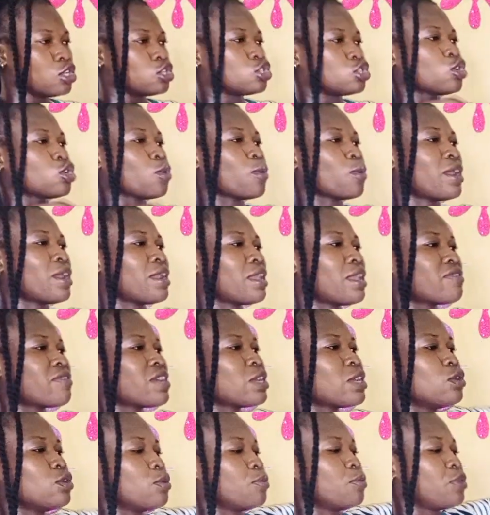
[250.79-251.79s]
So
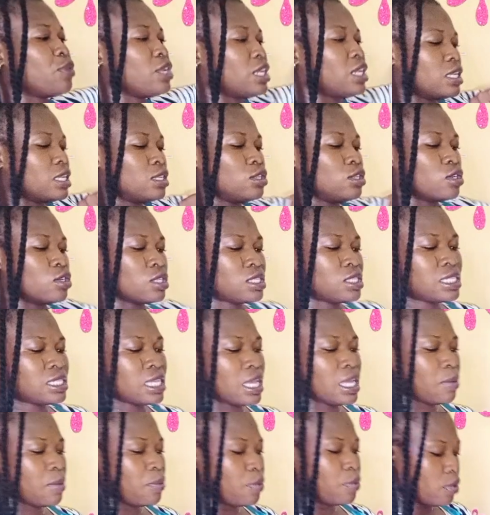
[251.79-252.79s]
whenever you're bringing your
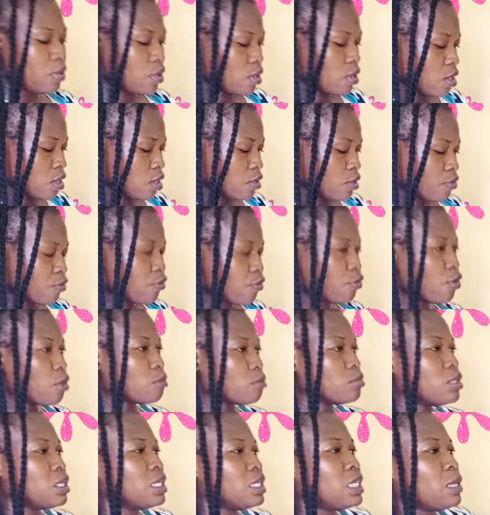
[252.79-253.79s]
tape
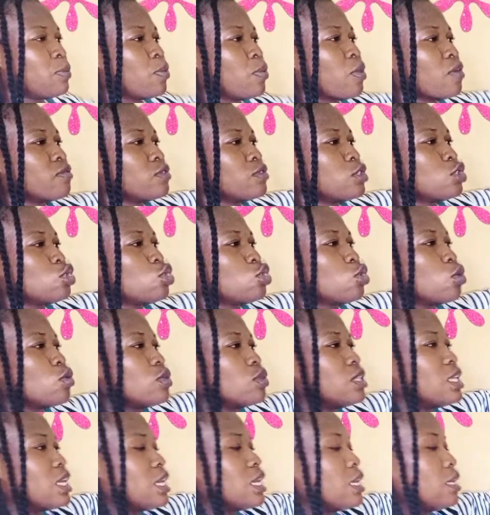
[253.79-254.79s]
from the nape of the
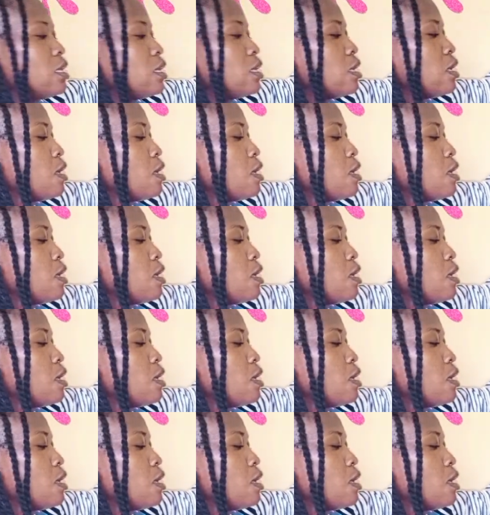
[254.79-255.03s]
shoulder,